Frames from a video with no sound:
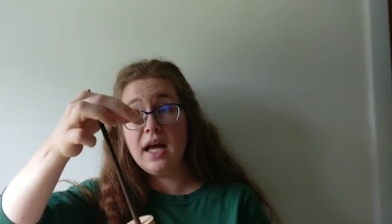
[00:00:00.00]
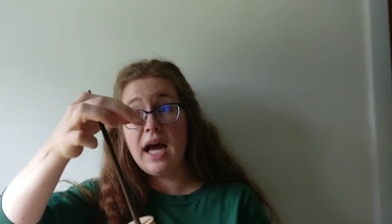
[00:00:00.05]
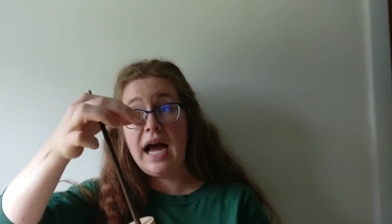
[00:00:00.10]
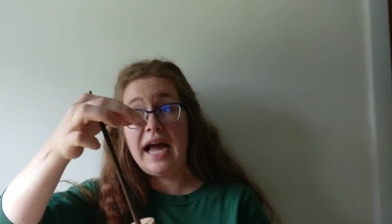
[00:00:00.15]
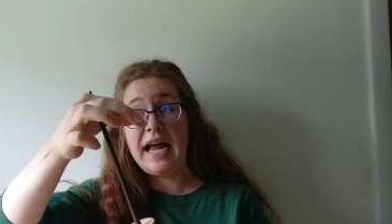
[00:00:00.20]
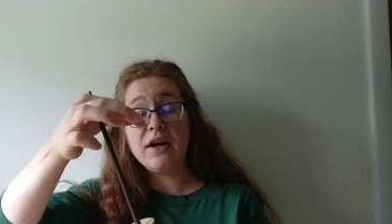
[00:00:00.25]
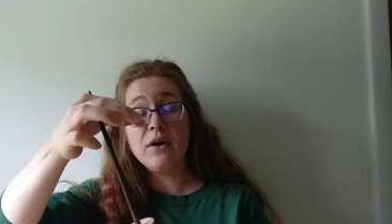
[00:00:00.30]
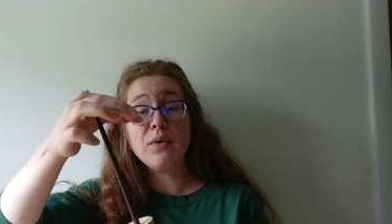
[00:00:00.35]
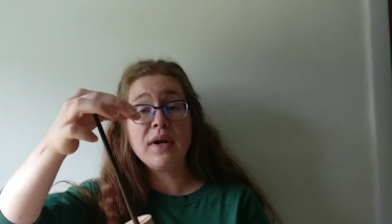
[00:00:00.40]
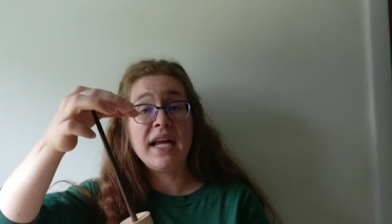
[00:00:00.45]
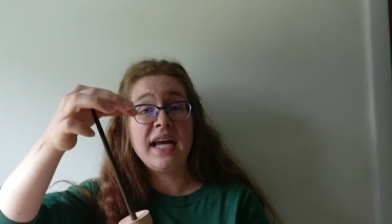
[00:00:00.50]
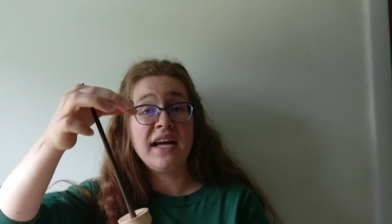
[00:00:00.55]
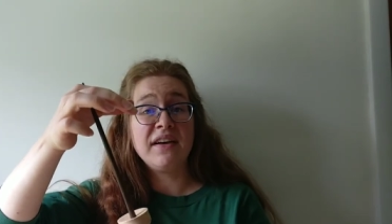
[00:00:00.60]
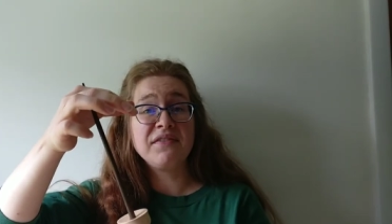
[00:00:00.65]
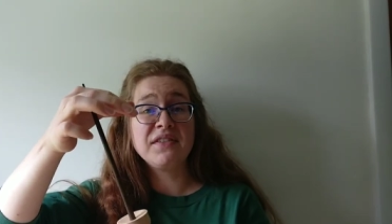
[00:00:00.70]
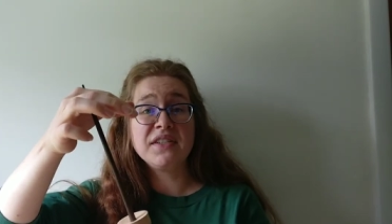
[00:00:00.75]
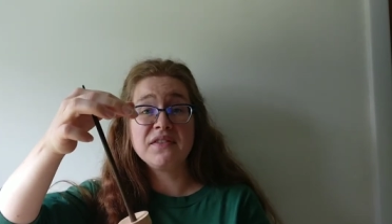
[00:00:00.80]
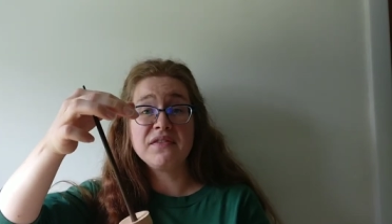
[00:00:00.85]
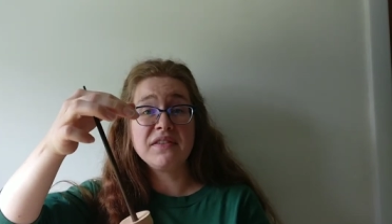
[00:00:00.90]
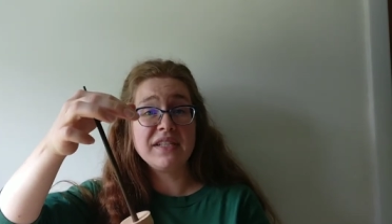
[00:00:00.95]
I don't
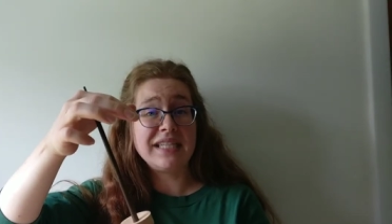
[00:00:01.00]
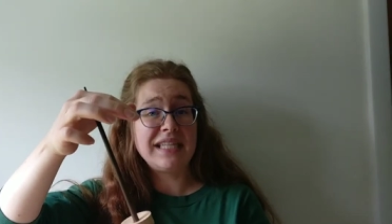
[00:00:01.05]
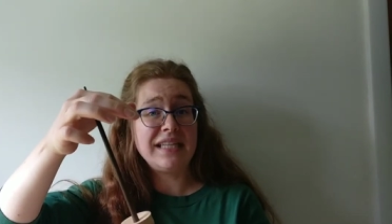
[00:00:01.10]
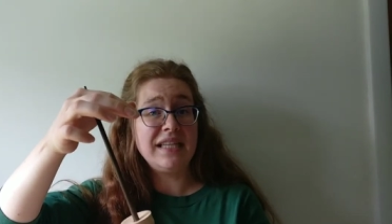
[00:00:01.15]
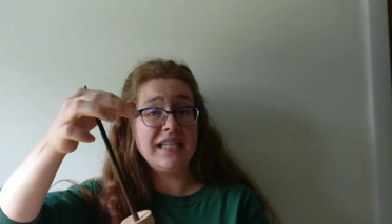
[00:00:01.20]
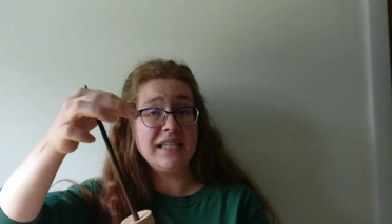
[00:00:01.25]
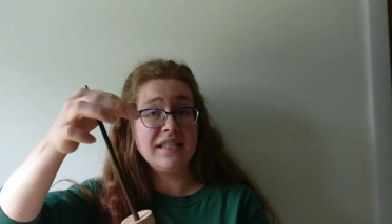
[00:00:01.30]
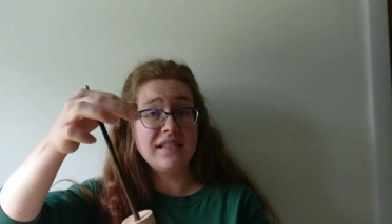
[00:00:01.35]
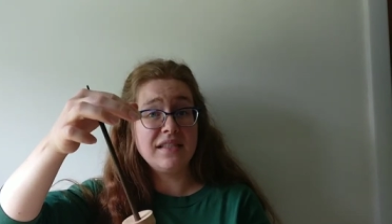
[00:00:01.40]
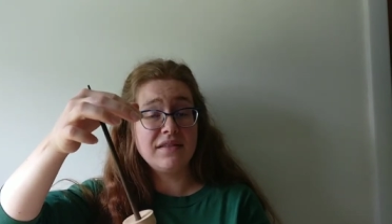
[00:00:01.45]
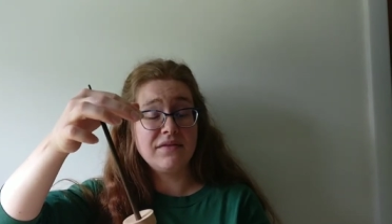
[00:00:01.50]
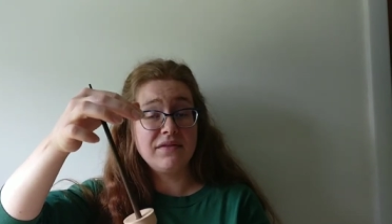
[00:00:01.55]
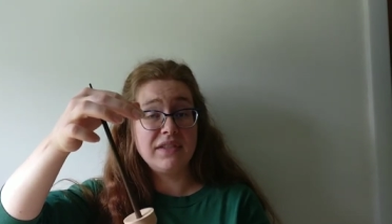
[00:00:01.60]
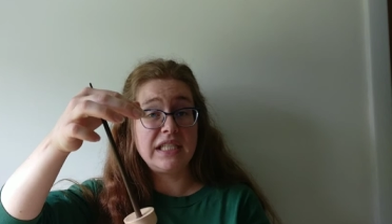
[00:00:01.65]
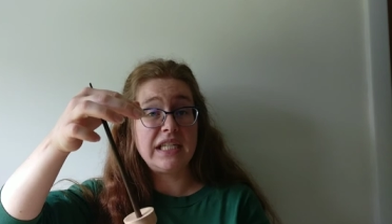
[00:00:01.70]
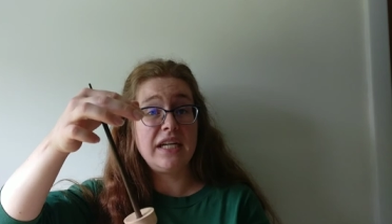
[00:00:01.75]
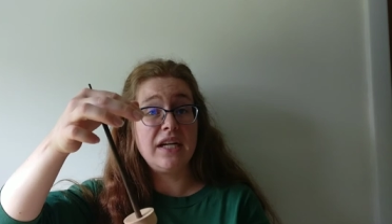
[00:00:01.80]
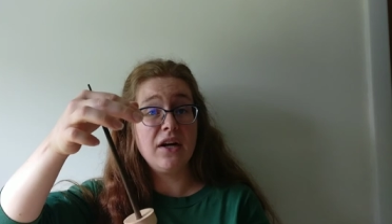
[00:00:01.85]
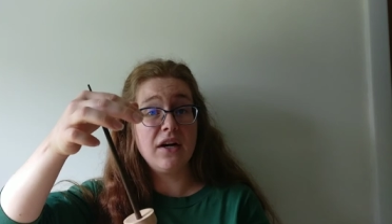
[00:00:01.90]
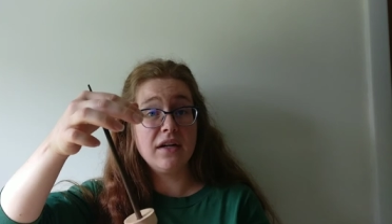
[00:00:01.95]
have to flick this
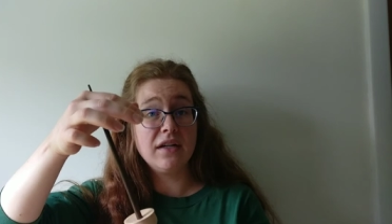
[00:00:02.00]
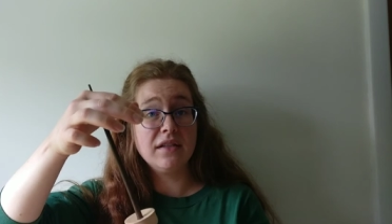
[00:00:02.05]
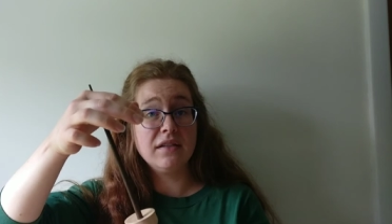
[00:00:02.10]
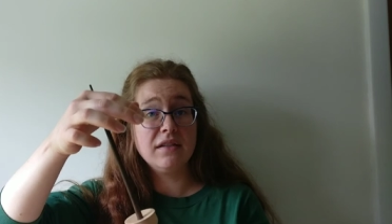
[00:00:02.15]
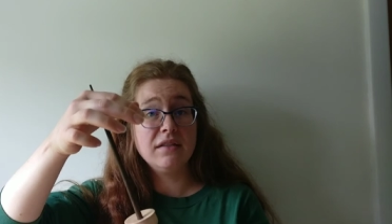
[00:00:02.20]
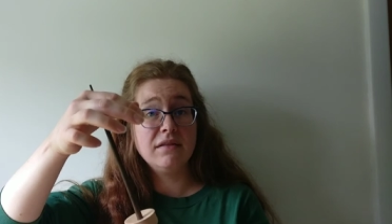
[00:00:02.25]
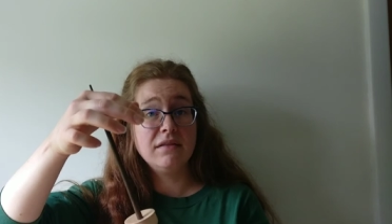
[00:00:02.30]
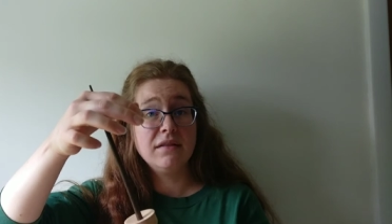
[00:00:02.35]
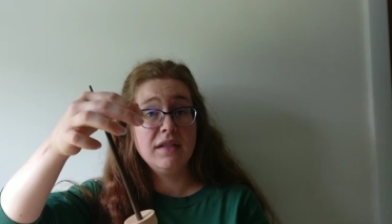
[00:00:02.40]
very hard.